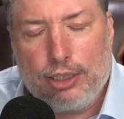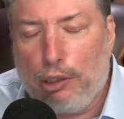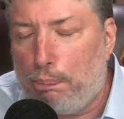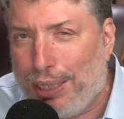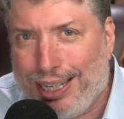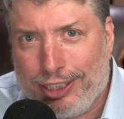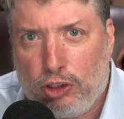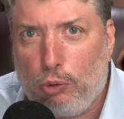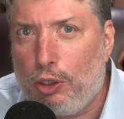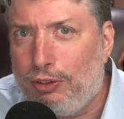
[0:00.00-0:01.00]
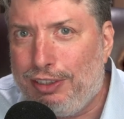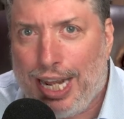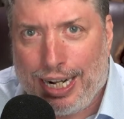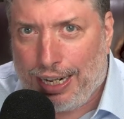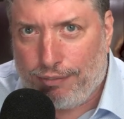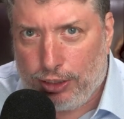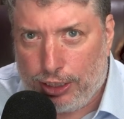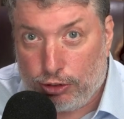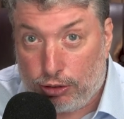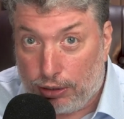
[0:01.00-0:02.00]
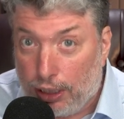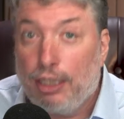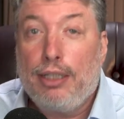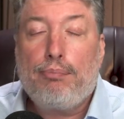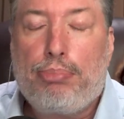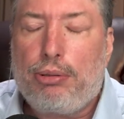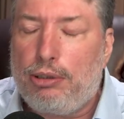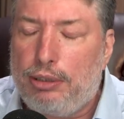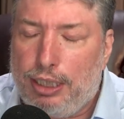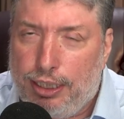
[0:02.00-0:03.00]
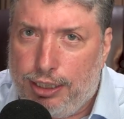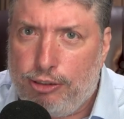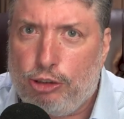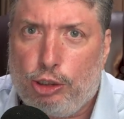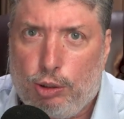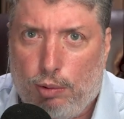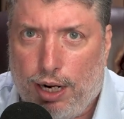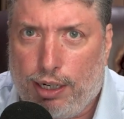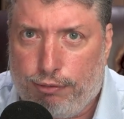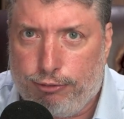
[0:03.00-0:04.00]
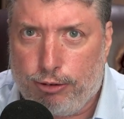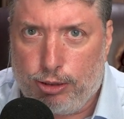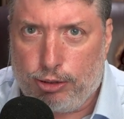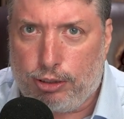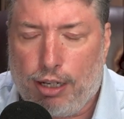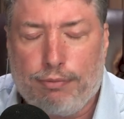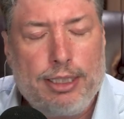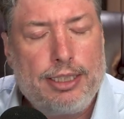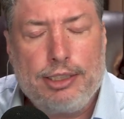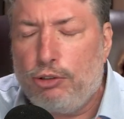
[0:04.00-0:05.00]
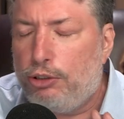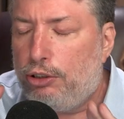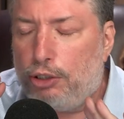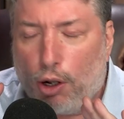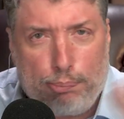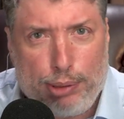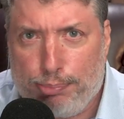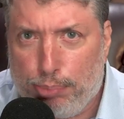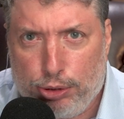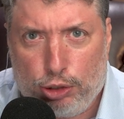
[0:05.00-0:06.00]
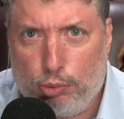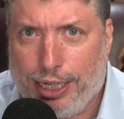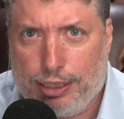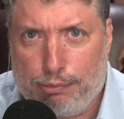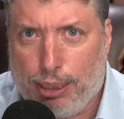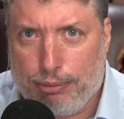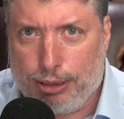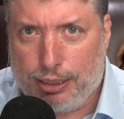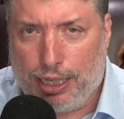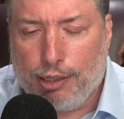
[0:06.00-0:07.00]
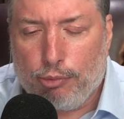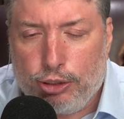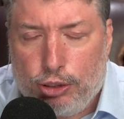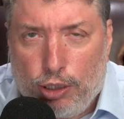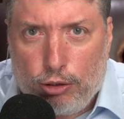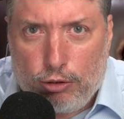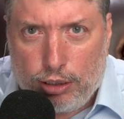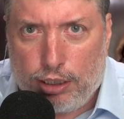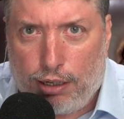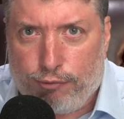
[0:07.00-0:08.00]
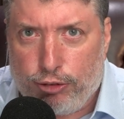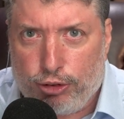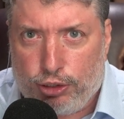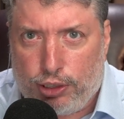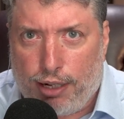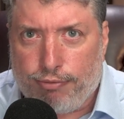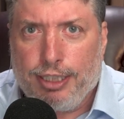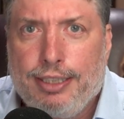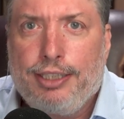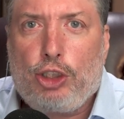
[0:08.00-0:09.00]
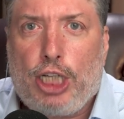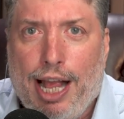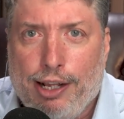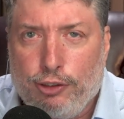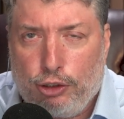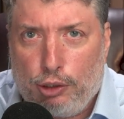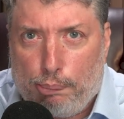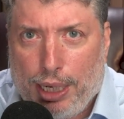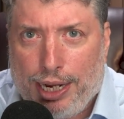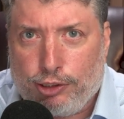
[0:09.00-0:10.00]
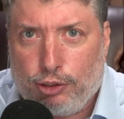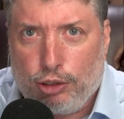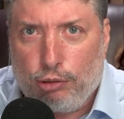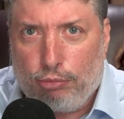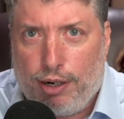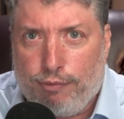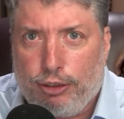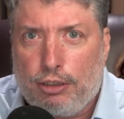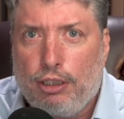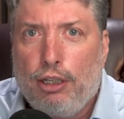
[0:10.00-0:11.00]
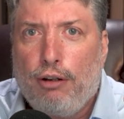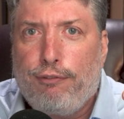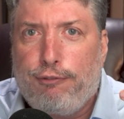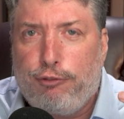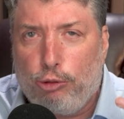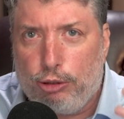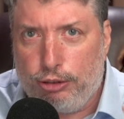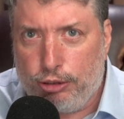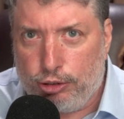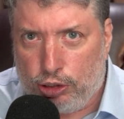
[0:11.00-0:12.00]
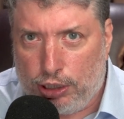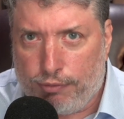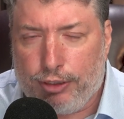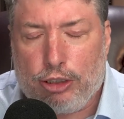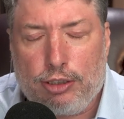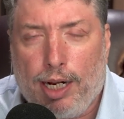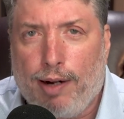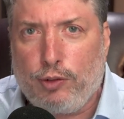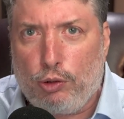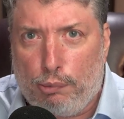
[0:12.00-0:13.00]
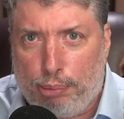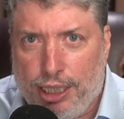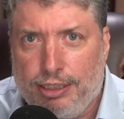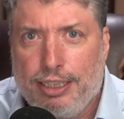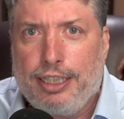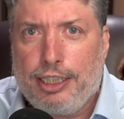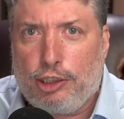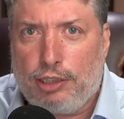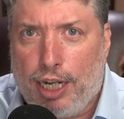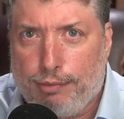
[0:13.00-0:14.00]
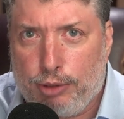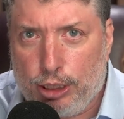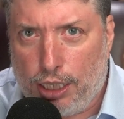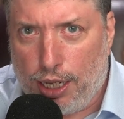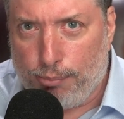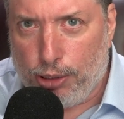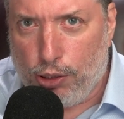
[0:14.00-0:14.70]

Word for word: your pastor will not have an answer. Please try it for yourself. Don't be persuaded by me. I want you to look it up for yourself. Challenge your pastors and reverends for yourself. It's time to repent. It's time to come